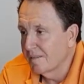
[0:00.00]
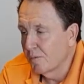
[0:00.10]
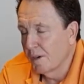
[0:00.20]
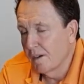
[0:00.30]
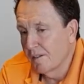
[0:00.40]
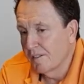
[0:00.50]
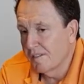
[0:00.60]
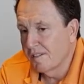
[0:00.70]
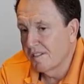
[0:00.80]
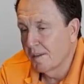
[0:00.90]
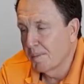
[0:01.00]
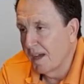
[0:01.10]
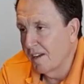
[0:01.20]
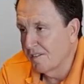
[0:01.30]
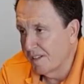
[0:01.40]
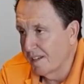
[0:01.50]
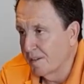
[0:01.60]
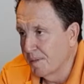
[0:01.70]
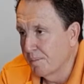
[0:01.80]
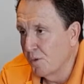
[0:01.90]
whereas CPAs tend
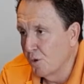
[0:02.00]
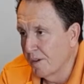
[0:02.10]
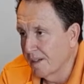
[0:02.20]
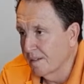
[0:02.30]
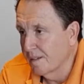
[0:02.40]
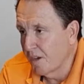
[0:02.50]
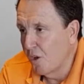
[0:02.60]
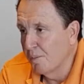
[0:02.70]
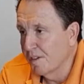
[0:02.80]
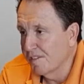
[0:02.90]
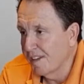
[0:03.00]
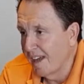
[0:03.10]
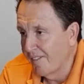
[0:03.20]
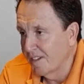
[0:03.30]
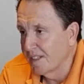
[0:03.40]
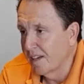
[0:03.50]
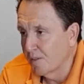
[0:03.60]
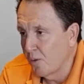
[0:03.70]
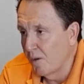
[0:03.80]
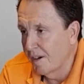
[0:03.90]
to be more in commerce. They haven't done
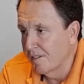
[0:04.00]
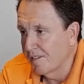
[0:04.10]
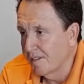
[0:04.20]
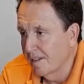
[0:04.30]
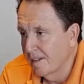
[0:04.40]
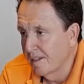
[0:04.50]
quite as